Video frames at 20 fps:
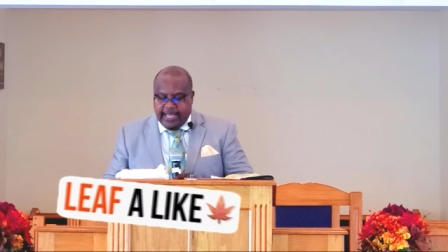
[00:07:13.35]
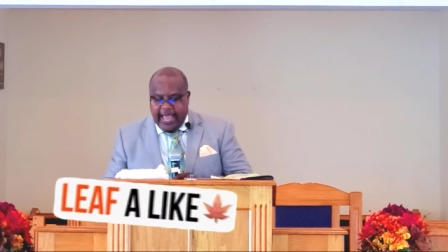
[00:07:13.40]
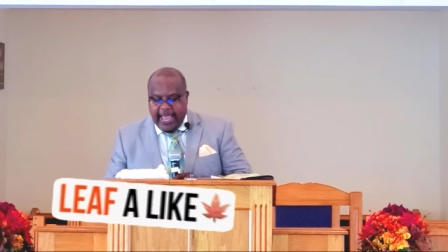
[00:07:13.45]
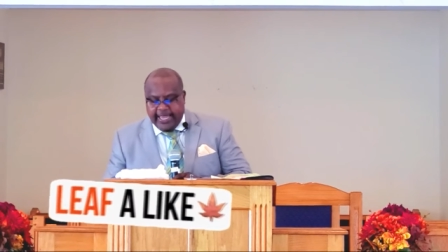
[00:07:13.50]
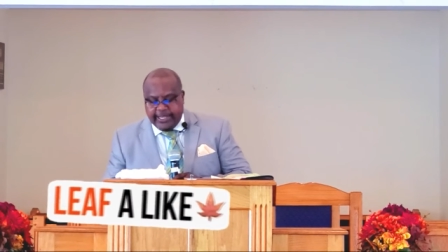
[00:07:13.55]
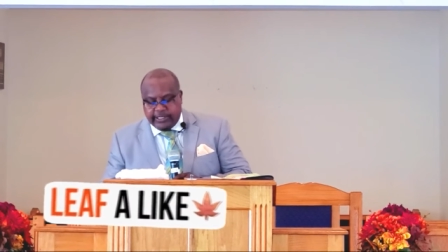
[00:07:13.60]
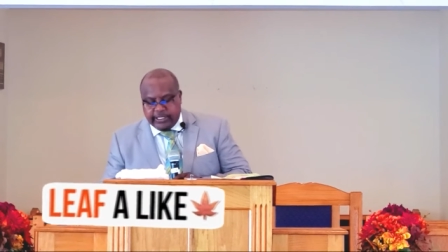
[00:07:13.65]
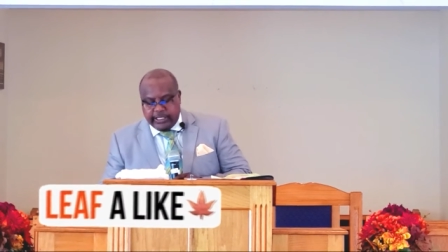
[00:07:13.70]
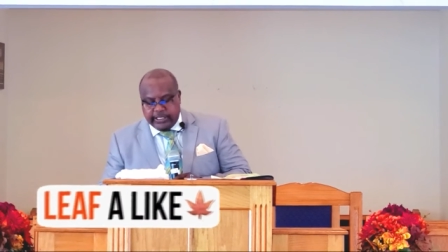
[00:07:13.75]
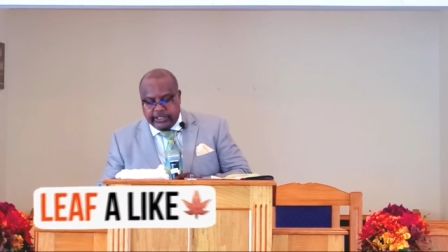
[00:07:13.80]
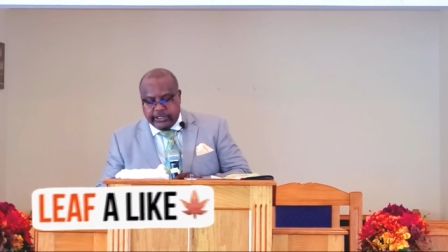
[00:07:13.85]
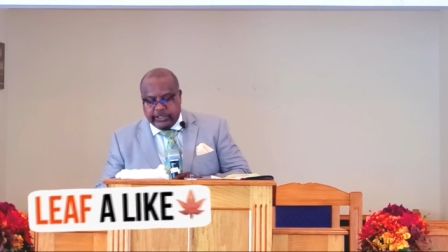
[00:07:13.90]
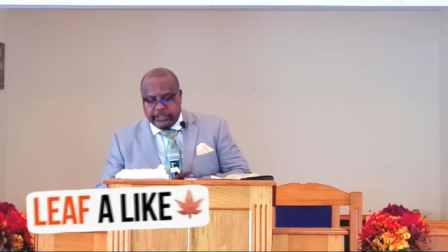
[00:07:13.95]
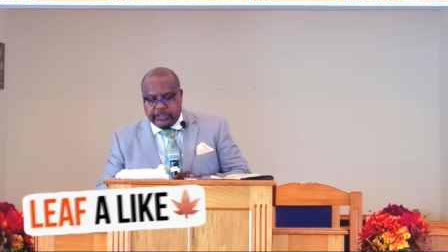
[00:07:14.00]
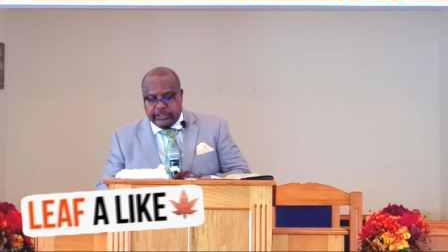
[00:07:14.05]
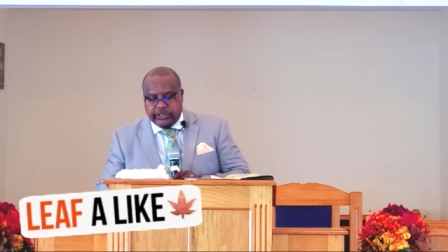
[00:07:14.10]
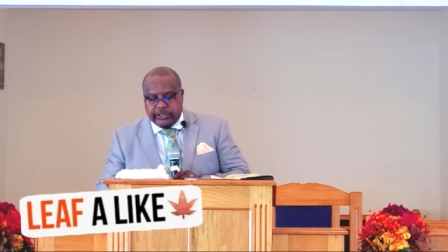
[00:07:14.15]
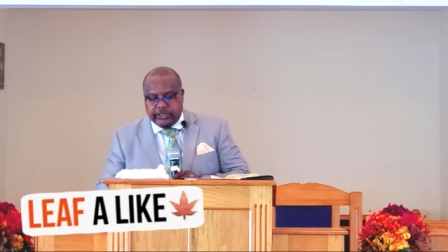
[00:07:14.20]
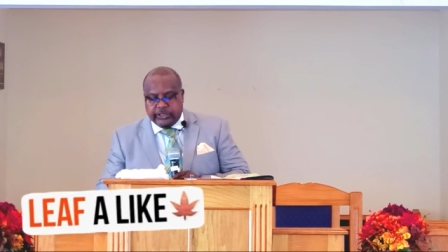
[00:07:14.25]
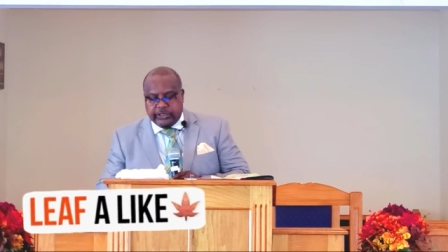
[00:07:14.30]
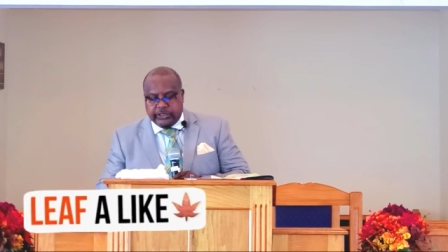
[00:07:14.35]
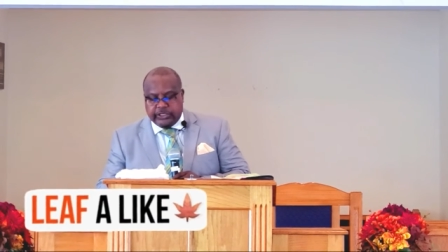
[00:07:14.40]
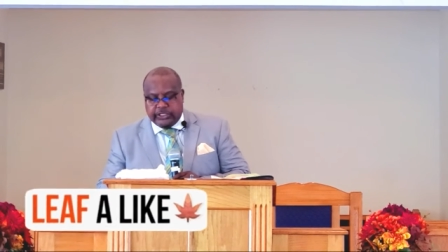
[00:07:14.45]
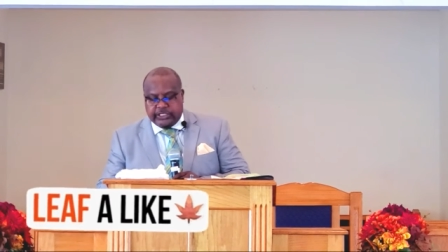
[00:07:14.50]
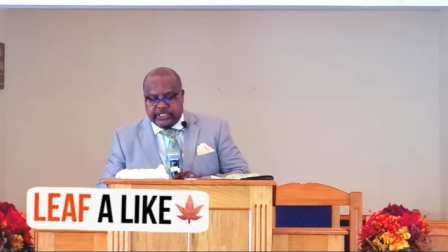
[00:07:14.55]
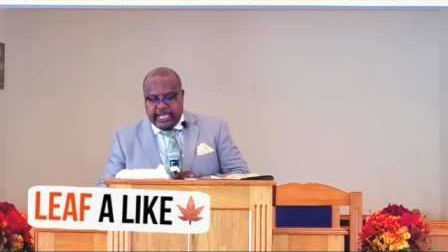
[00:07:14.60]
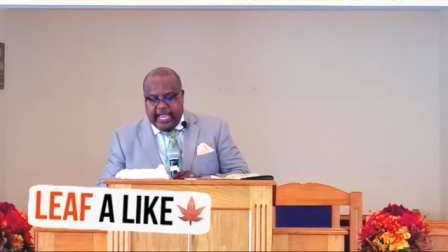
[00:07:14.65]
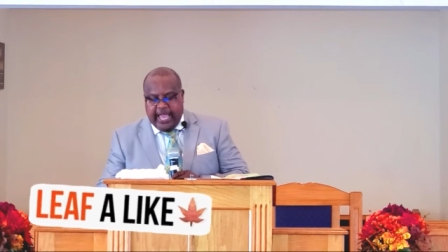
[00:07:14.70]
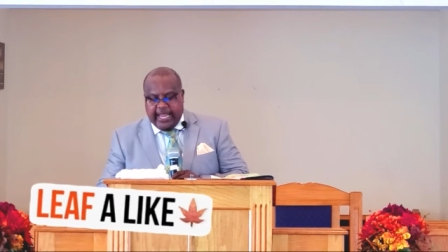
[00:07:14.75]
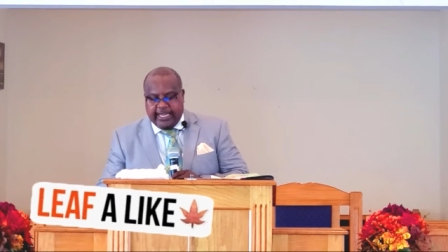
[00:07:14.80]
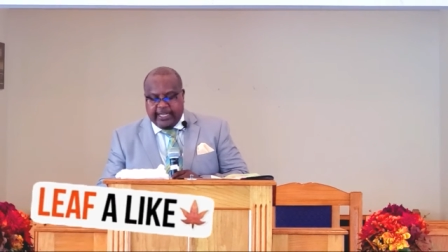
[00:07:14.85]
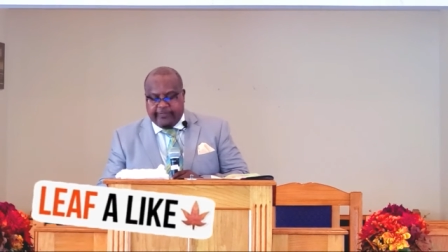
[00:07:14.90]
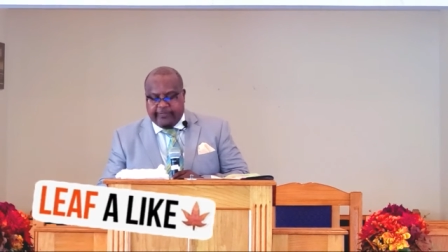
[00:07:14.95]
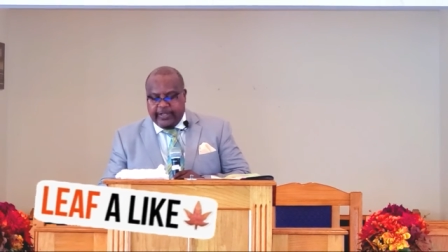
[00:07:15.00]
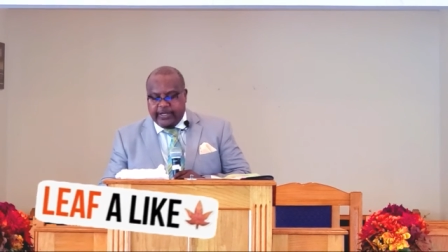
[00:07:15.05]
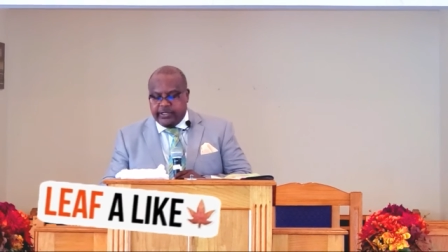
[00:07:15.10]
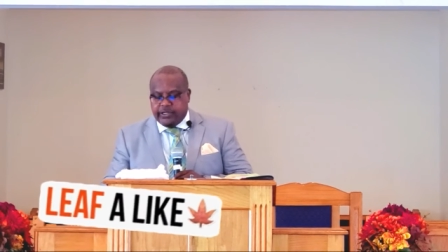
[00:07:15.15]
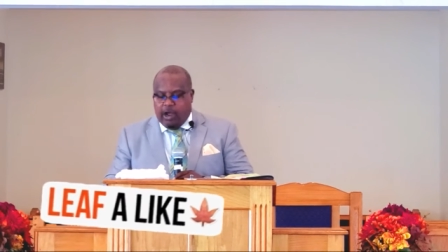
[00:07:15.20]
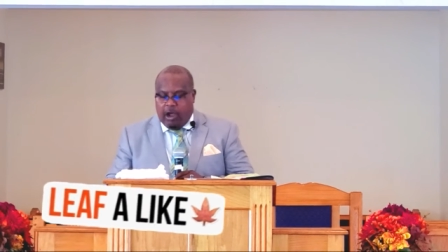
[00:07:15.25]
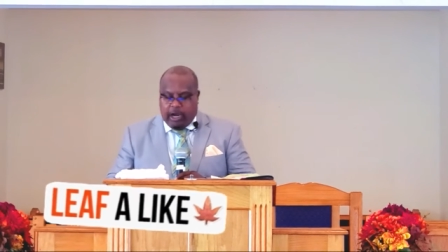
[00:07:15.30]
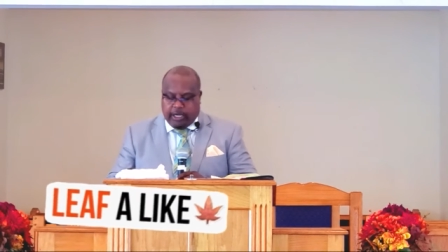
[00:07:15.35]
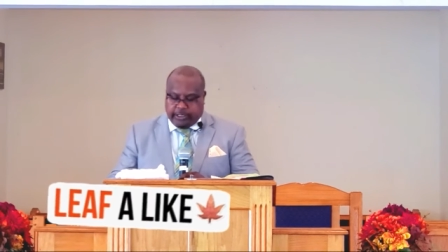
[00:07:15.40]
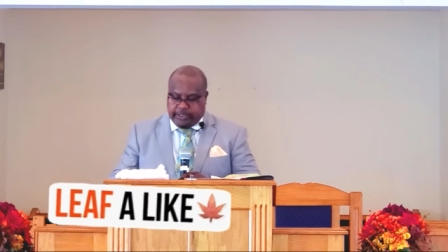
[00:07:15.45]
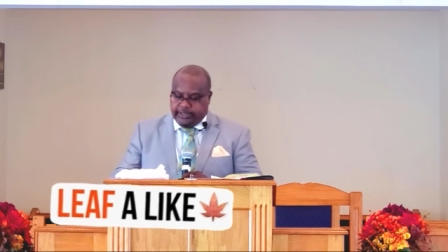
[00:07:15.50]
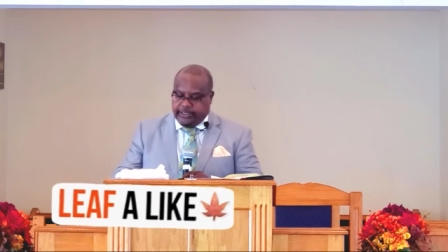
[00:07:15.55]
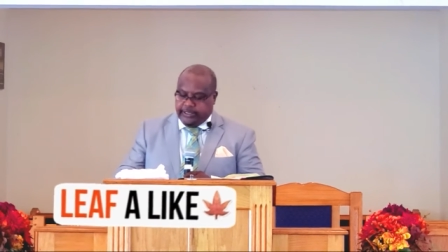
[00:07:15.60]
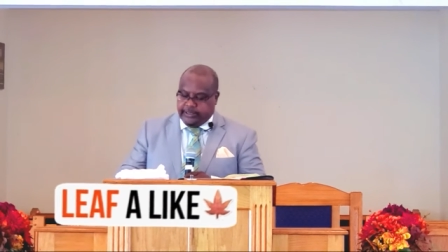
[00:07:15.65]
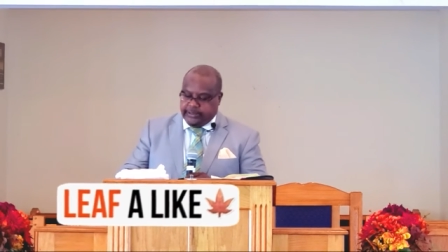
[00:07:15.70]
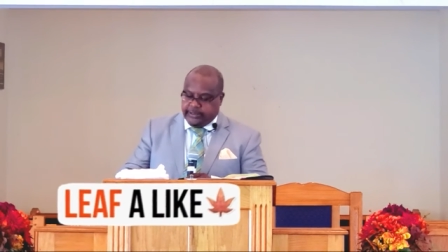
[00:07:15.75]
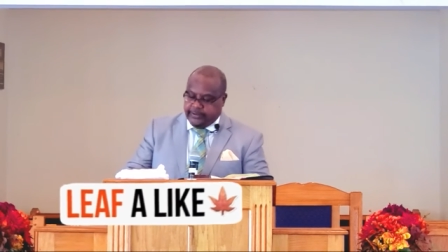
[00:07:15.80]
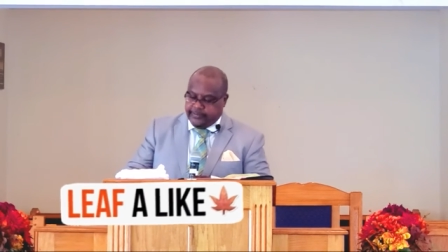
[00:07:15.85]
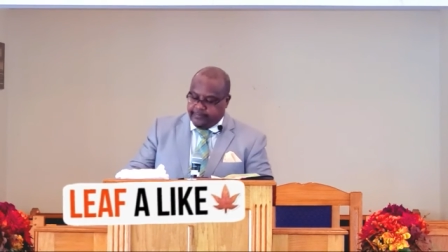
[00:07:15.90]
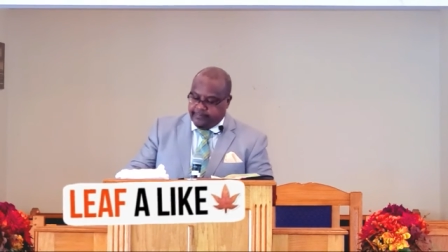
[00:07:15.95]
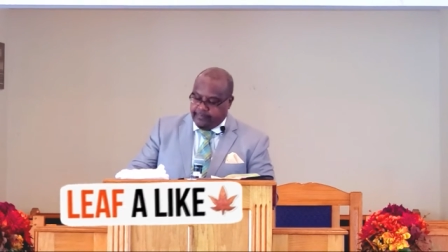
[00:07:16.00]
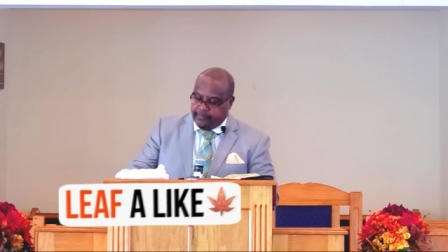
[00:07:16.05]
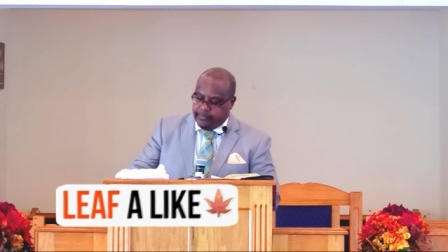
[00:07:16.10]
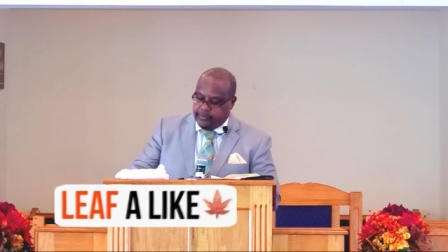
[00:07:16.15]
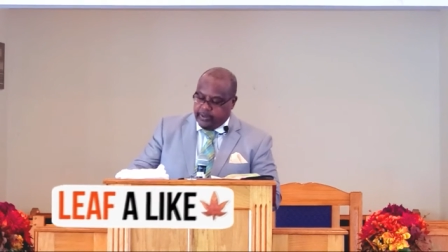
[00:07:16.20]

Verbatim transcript: light shineth in darkness,